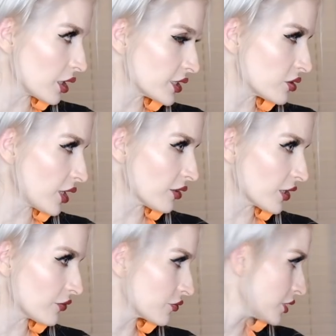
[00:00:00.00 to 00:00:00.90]
right, so now
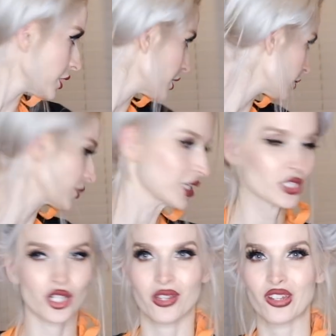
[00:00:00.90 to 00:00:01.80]
that I've cleaned up the
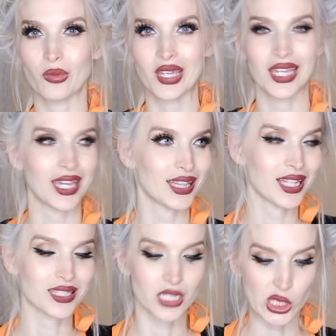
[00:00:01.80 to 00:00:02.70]
kitchen a little bit and
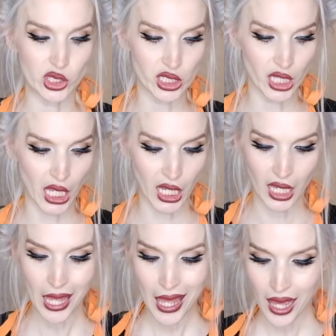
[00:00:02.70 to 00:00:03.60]
that's still cooking,
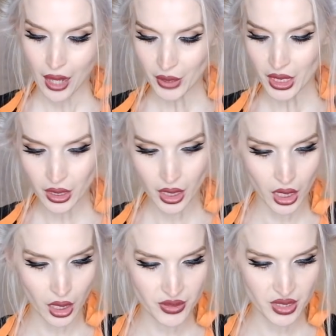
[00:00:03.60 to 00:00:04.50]
I'm gonna cut
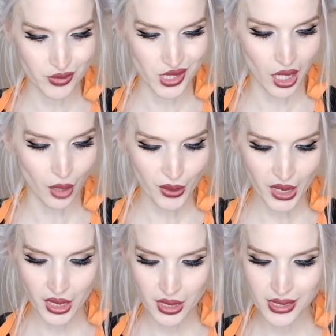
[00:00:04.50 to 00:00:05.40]
up some
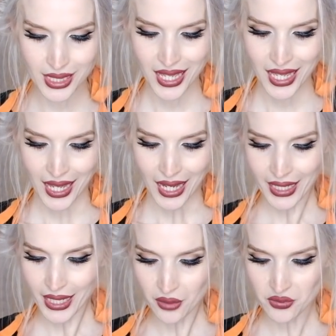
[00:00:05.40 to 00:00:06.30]
toppings. I
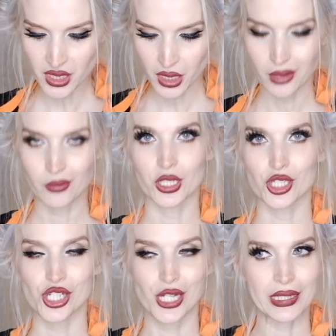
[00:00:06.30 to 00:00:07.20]
have some
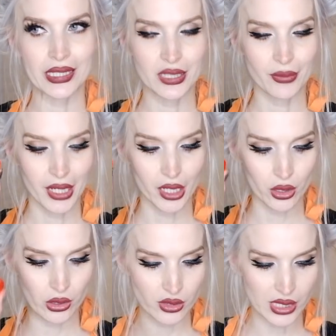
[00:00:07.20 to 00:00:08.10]
cherry
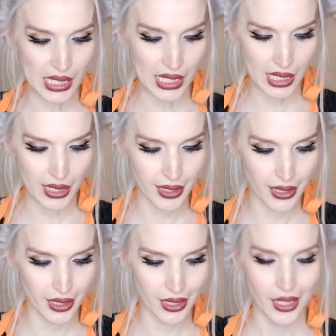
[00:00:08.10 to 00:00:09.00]
tomatoes
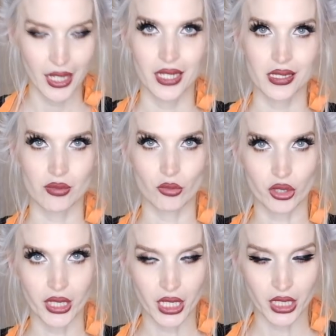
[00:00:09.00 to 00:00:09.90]
and some
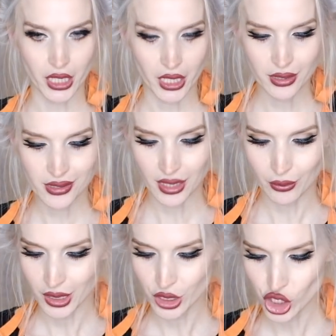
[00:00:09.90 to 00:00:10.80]
green onions I'm
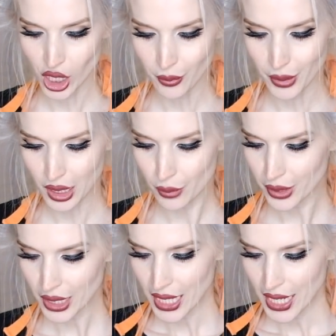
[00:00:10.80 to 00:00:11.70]
gonna chop up
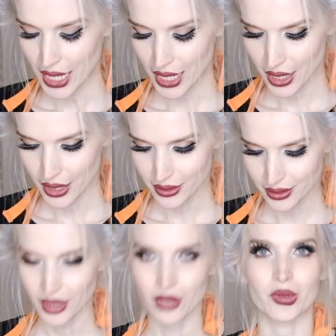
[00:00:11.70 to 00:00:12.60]
and
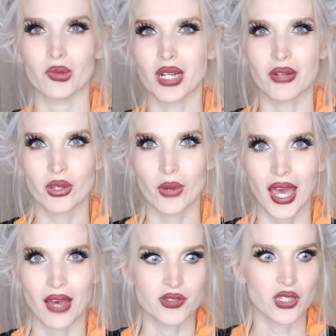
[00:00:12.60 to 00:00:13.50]
put whatever you
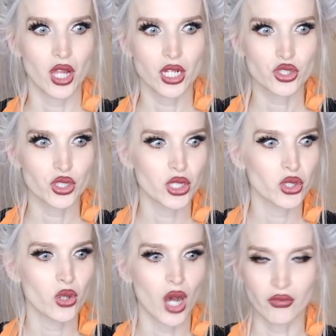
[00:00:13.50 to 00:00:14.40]
have,
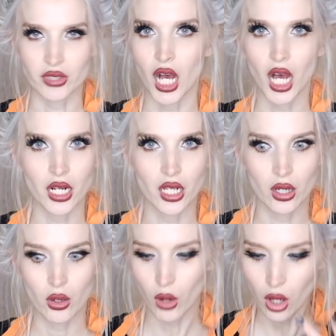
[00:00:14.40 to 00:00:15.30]
cilantro,
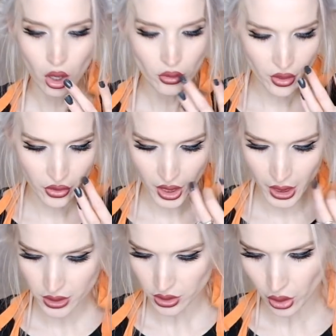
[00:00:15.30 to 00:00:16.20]
avocado, all the
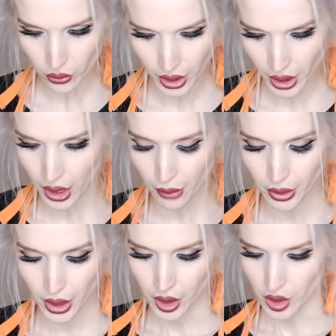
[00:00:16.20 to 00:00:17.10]
things, load it up,
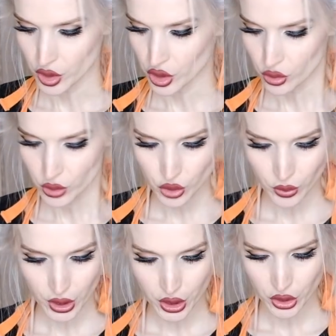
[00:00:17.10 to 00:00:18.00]
do what you
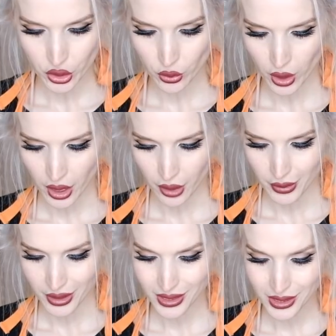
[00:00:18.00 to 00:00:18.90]
wanna do.
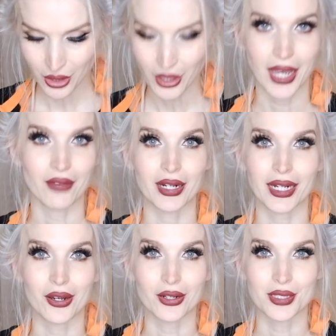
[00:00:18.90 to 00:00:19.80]
But this is all I have right
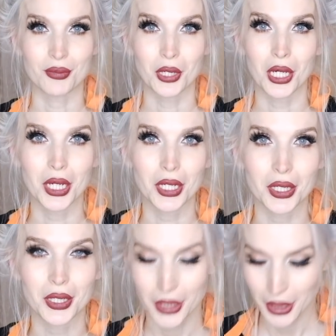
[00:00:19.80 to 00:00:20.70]
now because I'm
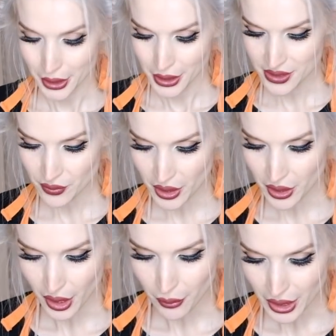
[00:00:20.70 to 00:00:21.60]
kinda, it's been
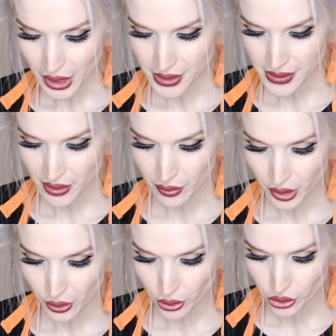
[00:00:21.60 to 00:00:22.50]
a minute since I've been
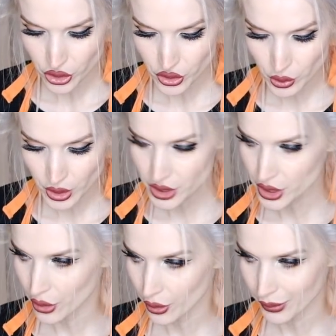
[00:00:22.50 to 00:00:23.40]
in the grocery store,
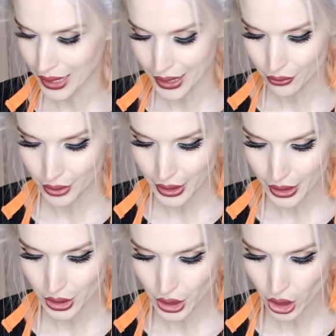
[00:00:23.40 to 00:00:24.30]
so I'm kinda running
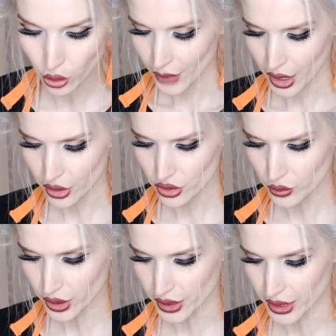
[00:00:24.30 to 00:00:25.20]
low. I use
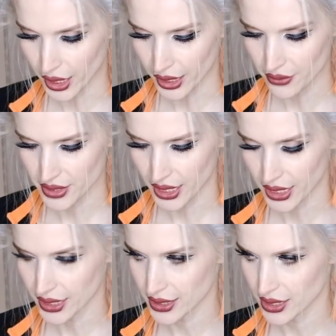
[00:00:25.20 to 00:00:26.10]
one of the knives that
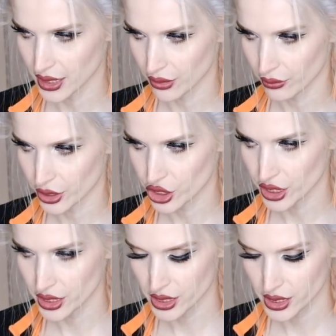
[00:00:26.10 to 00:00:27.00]
has the
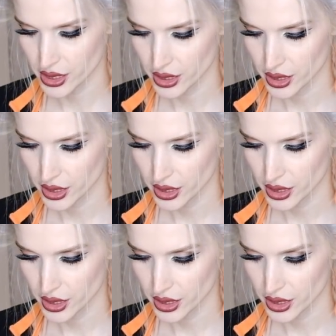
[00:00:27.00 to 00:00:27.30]
ridges.